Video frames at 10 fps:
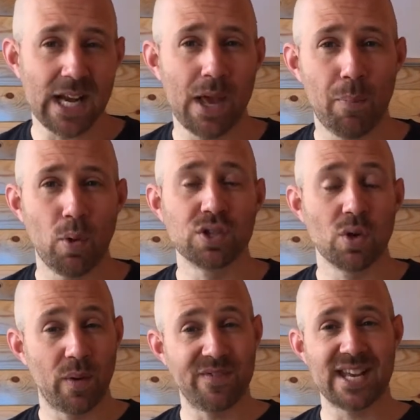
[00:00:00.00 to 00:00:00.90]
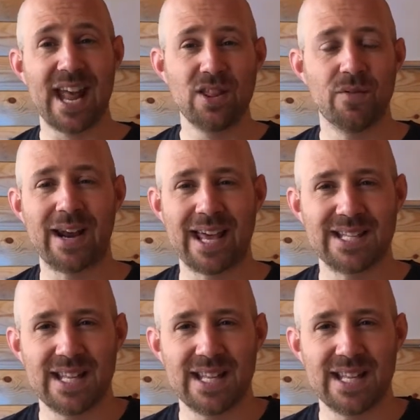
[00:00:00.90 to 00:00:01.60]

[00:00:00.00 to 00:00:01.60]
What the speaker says: important with tendon related